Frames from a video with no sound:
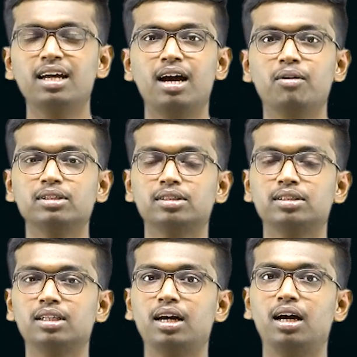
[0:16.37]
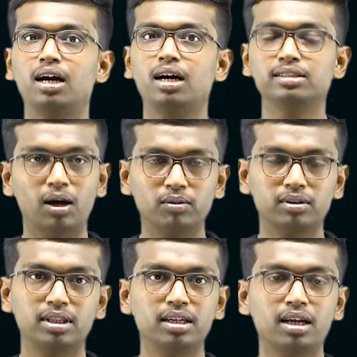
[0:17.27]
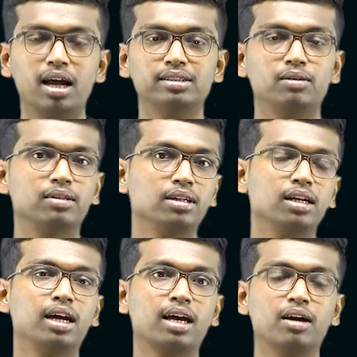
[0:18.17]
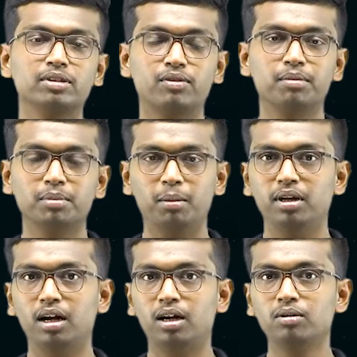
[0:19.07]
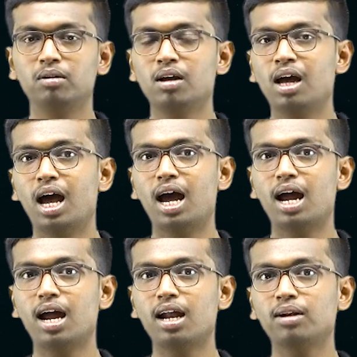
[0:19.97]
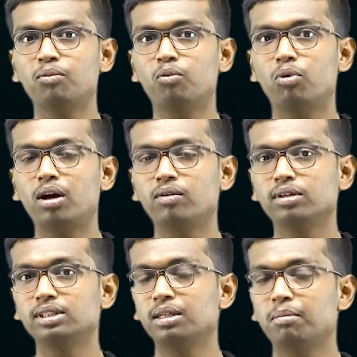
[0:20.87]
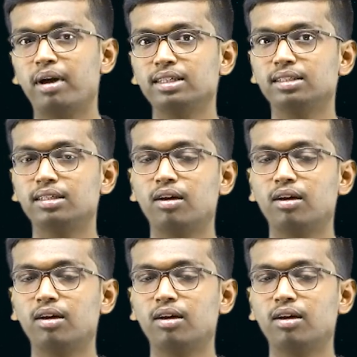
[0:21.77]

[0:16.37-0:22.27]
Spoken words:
I was South Indian, like I was from Tamil Nadu, and what was in the mindset